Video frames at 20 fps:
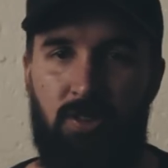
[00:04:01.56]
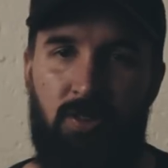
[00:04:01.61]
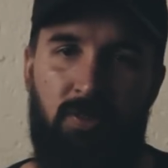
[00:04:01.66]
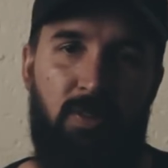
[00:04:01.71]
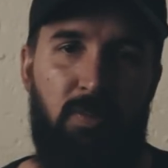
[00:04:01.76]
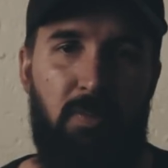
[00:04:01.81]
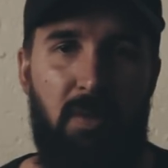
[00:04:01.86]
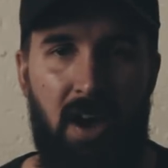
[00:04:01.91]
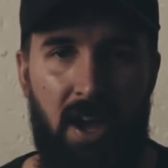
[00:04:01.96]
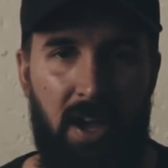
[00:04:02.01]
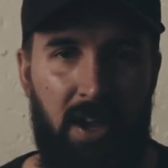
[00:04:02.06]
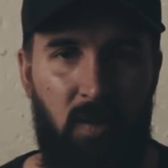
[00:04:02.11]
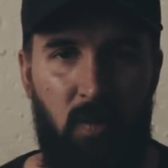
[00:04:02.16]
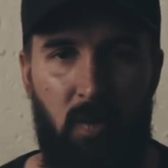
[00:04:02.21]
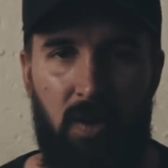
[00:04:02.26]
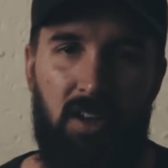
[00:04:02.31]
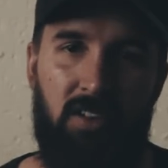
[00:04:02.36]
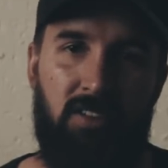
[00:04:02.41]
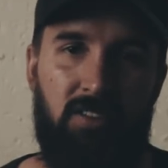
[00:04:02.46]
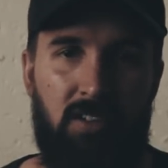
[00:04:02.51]
off the mic
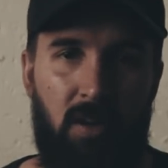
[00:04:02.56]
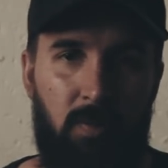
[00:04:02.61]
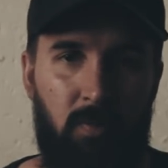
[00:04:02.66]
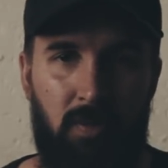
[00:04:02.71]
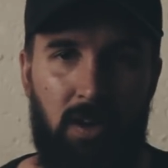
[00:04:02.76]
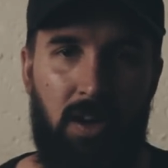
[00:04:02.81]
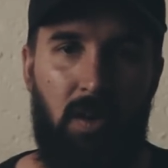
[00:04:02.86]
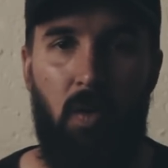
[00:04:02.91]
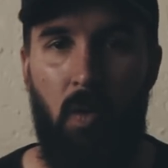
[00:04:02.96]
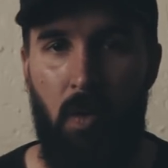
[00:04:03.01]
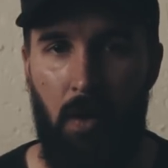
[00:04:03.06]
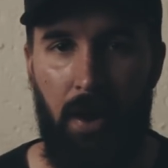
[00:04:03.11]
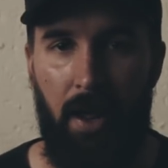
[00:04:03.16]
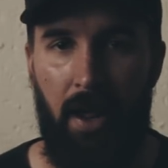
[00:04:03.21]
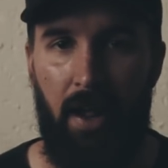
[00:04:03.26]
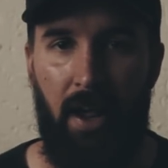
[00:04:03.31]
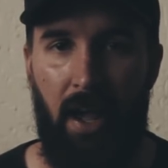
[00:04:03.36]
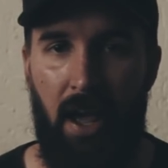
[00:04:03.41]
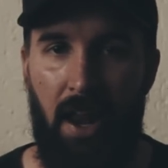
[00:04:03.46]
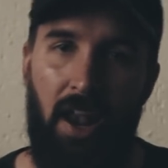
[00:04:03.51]
when I stopped
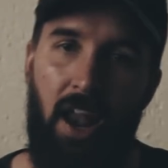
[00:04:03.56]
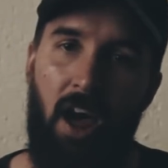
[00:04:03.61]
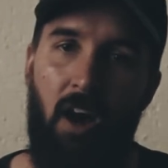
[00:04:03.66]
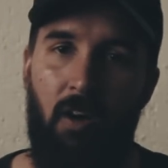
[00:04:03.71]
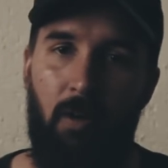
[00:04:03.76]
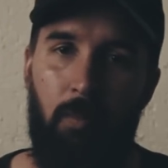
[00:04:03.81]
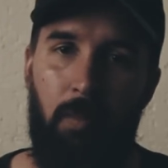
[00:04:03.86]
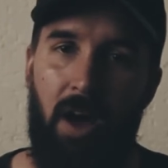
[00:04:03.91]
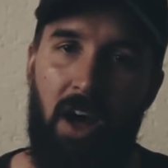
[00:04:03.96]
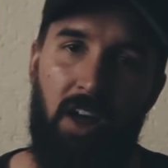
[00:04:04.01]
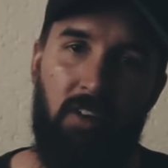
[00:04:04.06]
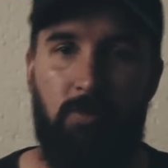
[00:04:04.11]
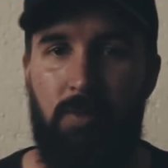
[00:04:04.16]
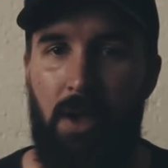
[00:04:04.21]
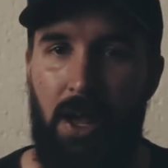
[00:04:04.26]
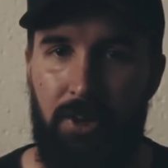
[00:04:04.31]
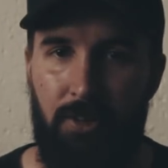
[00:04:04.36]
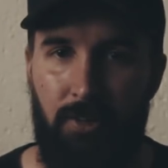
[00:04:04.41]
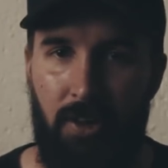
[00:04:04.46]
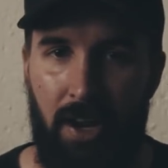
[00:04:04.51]
recording and now I'm out of
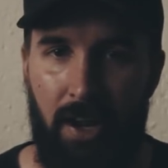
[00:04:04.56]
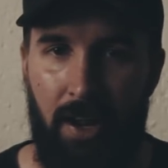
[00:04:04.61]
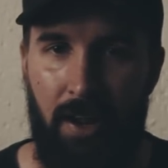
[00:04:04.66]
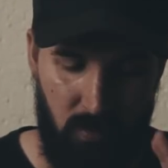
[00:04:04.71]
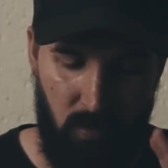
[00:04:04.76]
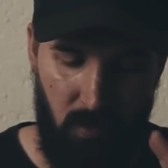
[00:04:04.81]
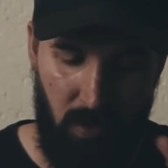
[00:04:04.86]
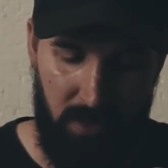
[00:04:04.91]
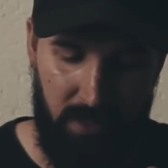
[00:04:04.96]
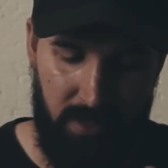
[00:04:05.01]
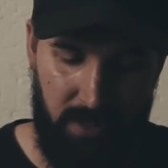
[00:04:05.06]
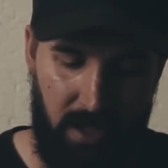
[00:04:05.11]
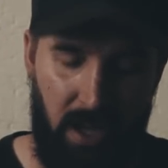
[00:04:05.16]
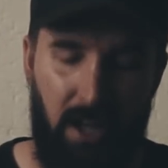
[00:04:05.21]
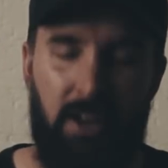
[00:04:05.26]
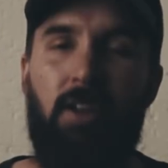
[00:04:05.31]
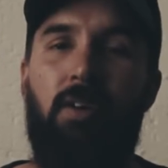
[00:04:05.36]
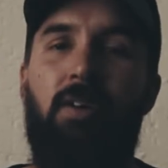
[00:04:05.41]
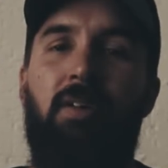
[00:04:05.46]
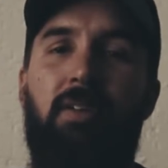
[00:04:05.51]
battery. One thing
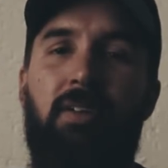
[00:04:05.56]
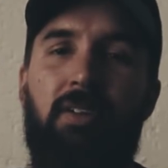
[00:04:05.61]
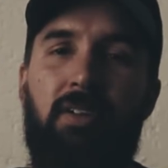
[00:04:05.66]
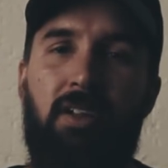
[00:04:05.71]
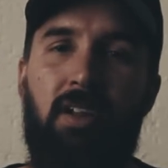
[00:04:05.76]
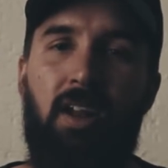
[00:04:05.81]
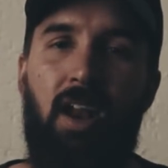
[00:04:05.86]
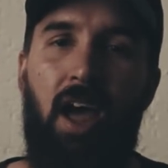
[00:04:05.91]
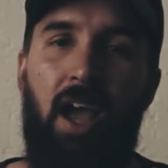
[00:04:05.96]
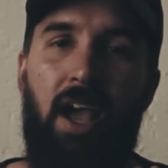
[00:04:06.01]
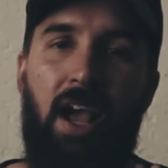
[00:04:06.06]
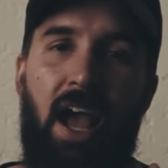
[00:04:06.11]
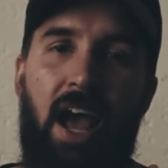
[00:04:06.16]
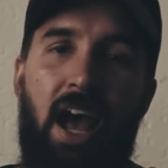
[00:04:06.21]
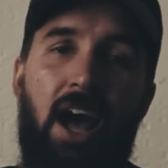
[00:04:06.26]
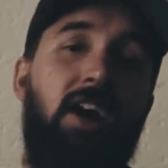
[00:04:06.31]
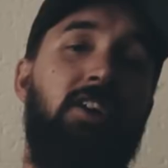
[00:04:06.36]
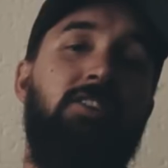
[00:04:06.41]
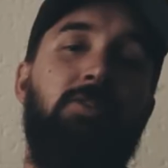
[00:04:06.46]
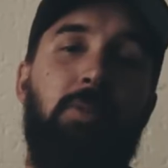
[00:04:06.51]
I don't like
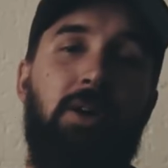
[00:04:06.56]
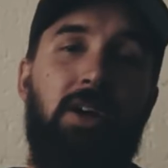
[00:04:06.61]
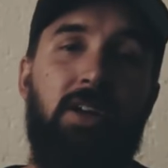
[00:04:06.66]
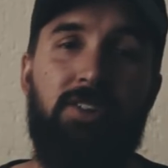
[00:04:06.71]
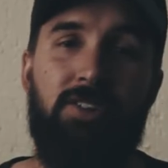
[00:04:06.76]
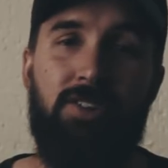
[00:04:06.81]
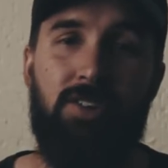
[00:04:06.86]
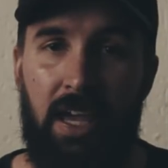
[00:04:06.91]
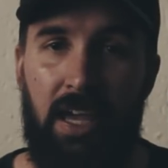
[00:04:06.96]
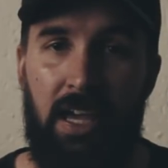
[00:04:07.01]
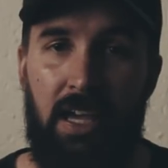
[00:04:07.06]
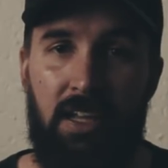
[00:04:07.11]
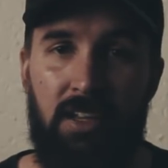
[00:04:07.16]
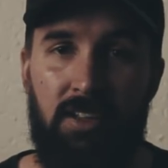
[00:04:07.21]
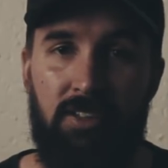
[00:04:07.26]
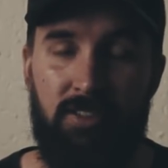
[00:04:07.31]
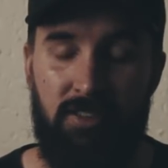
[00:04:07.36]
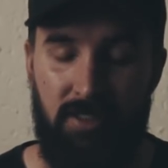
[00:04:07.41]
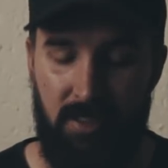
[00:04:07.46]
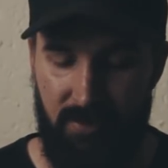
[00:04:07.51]
as much
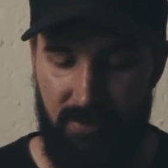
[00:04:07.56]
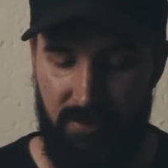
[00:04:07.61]
is the